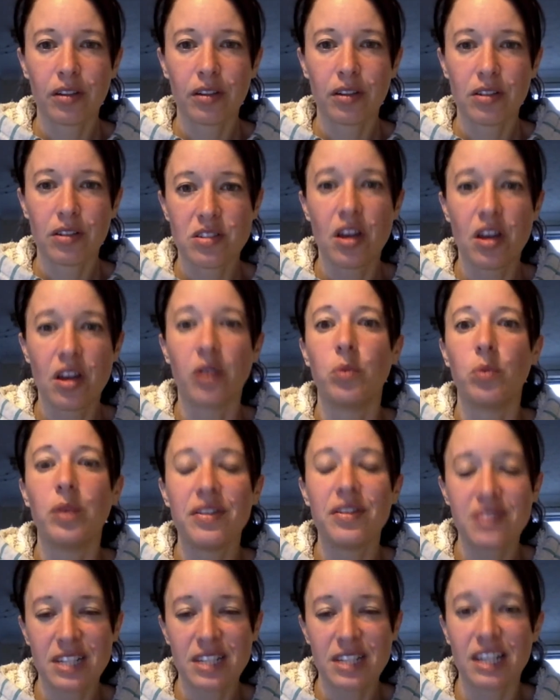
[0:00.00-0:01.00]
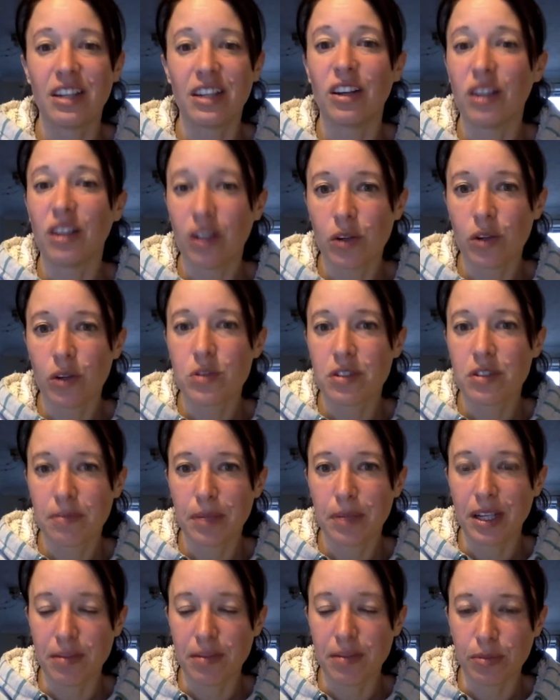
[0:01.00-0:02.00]
So we've seen a lot of
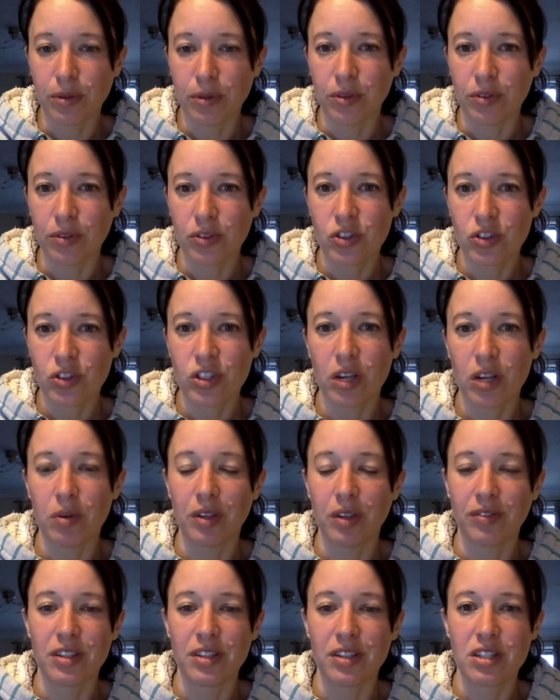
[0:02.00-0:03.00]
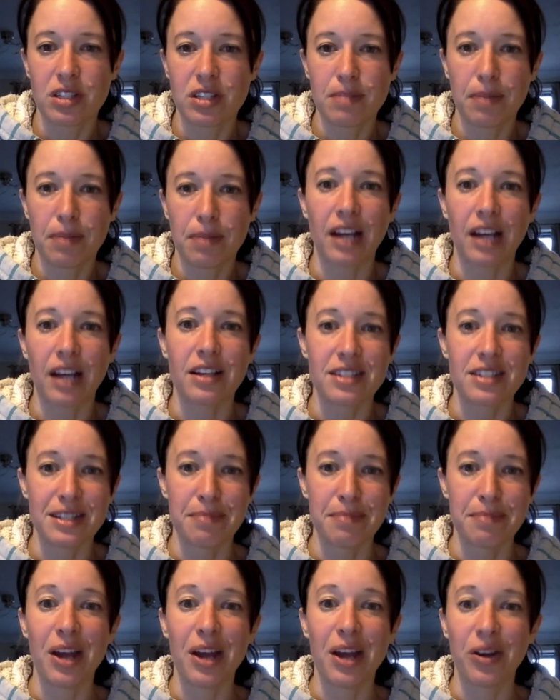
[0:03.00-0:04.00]
people showing this
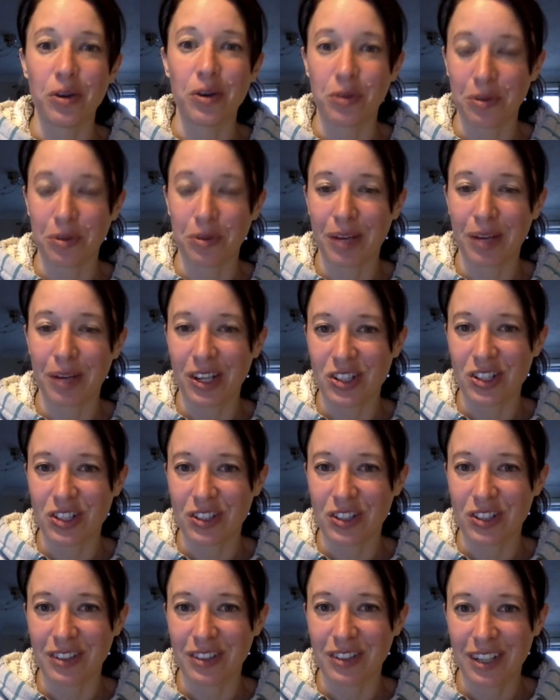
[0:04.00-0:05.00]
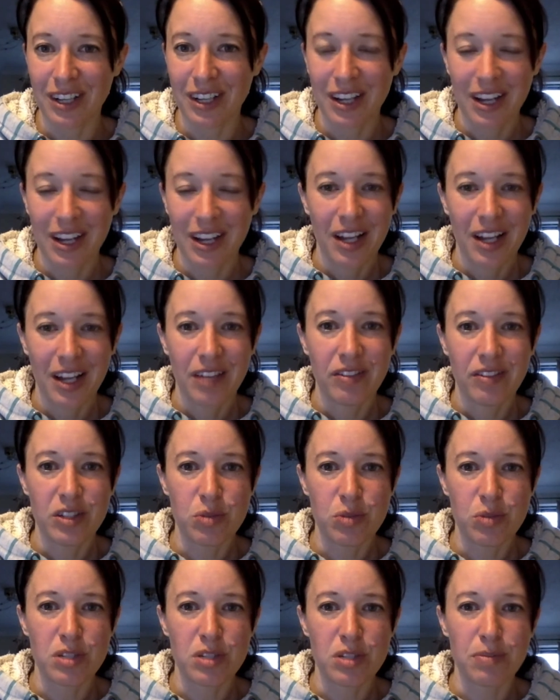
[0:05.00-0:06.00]
splagzimeo compassion, this
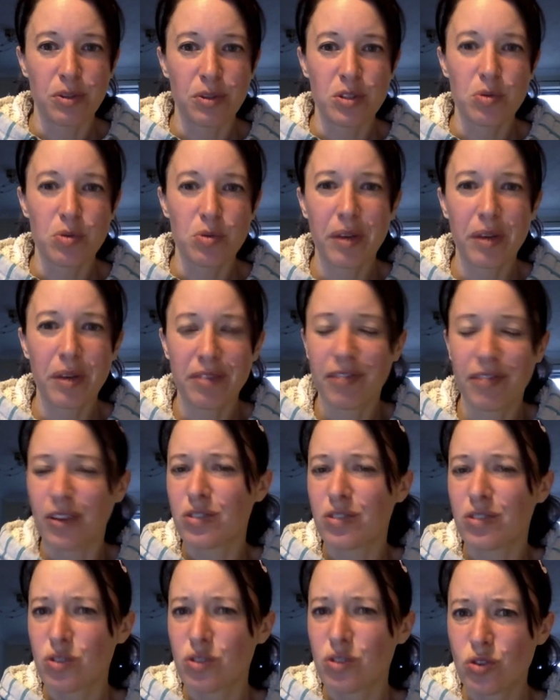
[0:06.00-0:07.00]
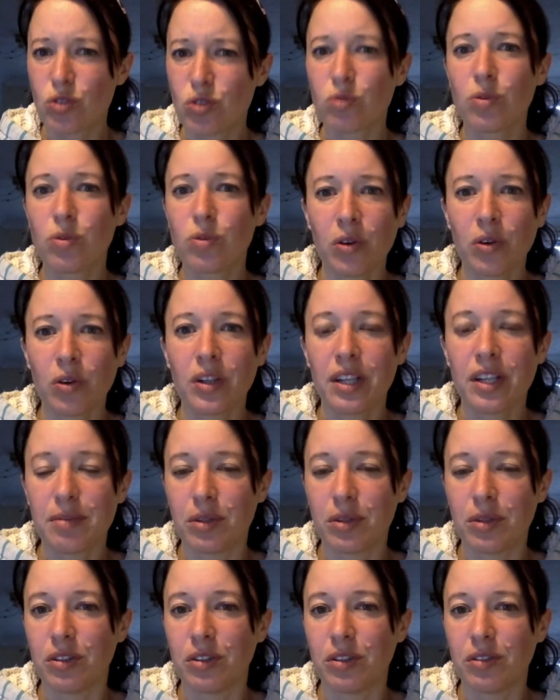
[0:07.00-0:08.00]
response where we felt strongly
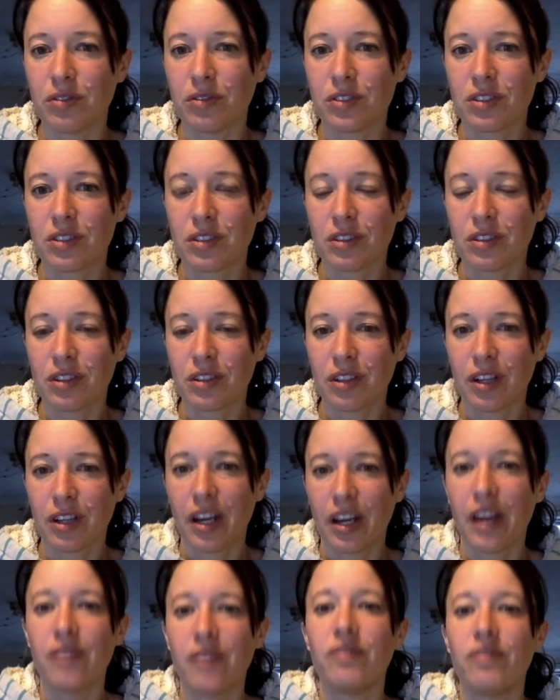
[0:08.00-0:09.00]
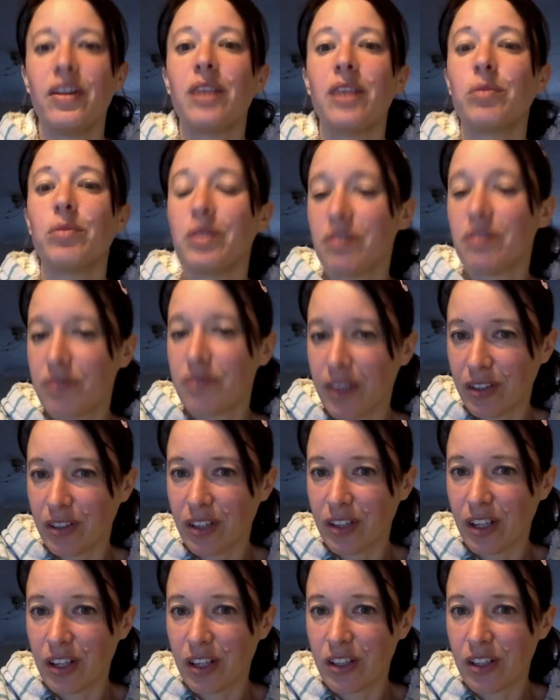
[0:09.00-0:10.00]
moved and then we felt
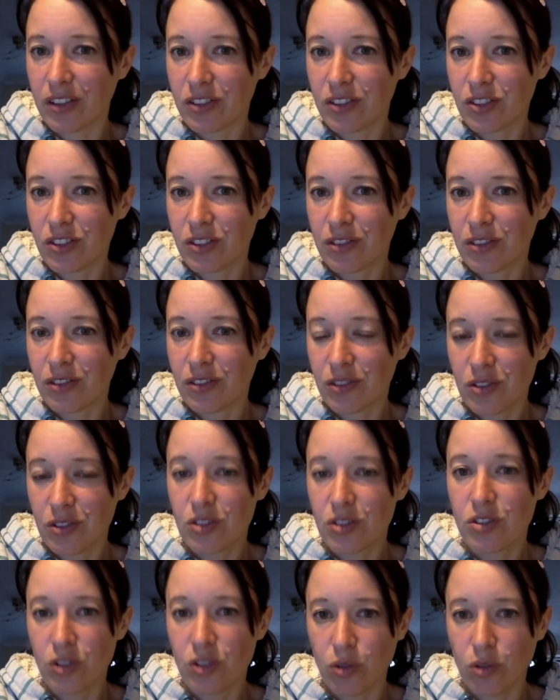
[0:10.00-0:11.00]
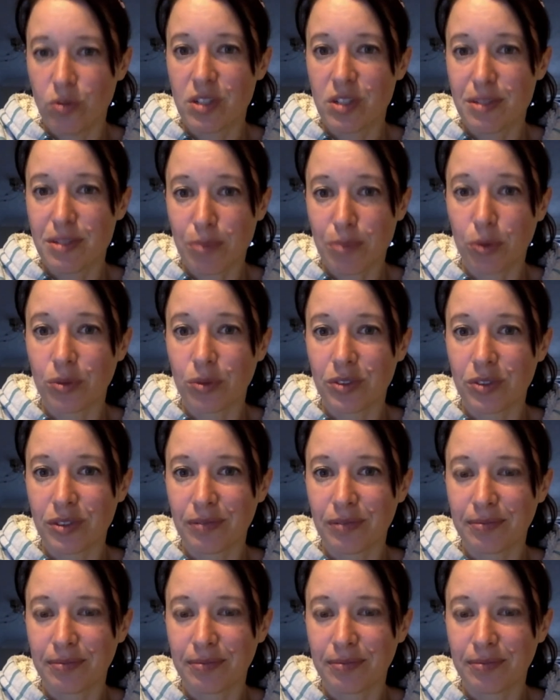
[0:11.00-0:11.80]
urge to respond.